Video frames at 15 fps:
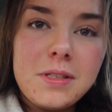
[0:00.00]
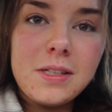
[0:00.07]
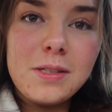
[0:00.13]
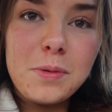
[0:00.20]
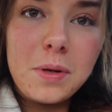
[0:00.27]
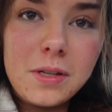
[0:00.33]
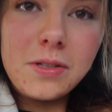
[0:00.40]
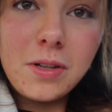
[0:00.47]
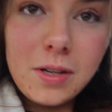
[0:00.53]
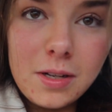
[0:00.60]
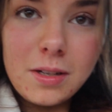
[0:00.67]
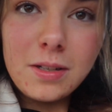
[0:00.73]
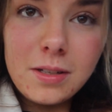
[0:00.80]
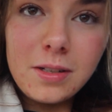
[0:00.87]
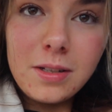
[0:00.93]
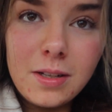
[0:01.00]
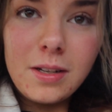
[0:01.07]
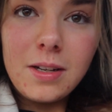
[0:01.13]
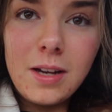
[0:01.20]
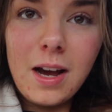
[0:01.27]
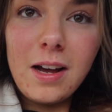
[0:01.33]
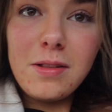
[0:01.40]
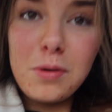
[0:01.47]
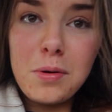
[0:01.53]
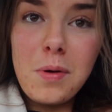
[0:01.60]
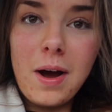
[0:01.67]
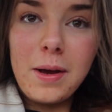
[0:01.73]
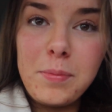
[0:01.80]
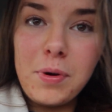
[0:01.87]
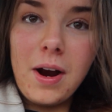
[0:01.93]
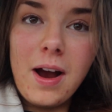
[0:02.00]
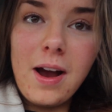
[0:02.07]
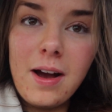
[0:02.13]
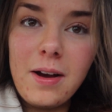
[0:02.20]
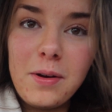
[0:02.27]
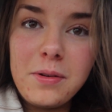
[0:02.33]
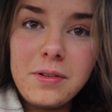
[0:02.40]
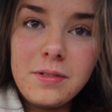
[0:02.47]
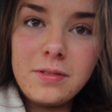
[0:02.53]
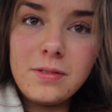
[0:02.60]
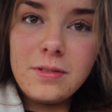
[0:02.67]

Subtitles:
situation. I look quite brown.